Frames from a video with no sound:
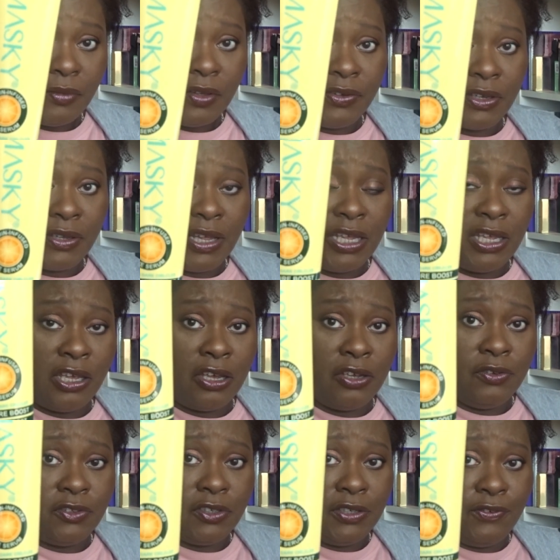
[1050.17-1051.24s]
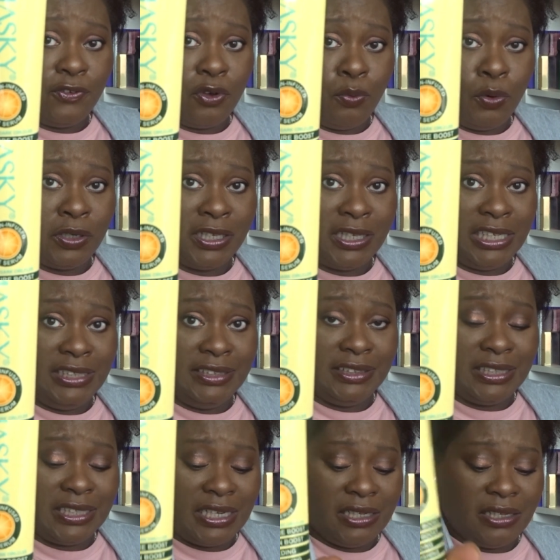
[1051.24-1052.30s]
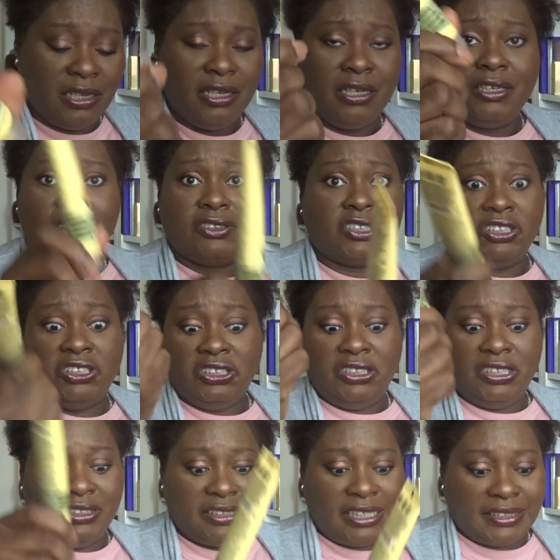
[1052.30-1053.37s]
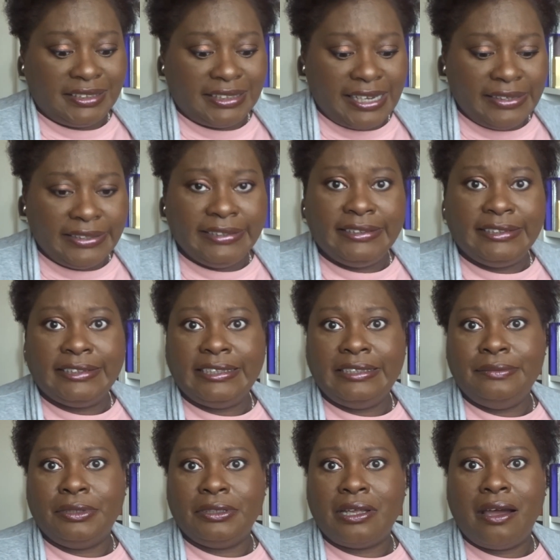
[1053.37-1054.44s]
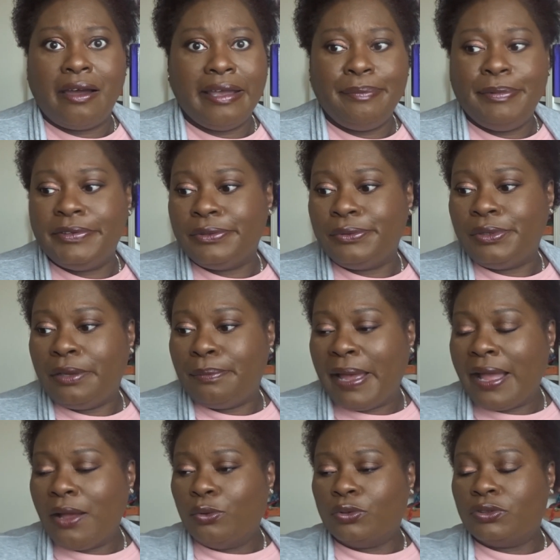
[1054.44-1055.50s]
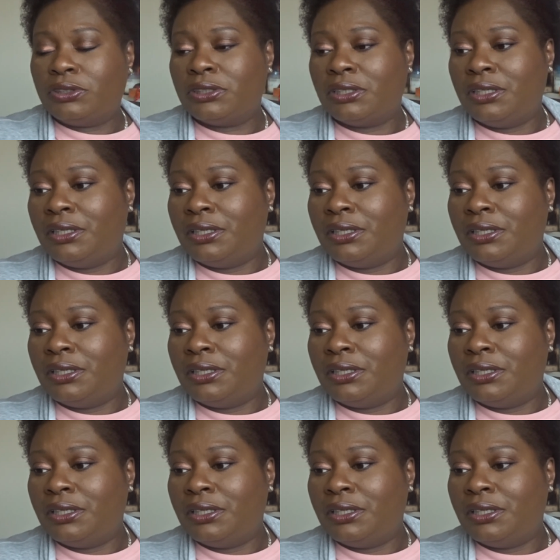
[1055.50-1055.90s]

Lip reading: So there you go. So you've got one of these in there. So you can test out and see what the hype is all about.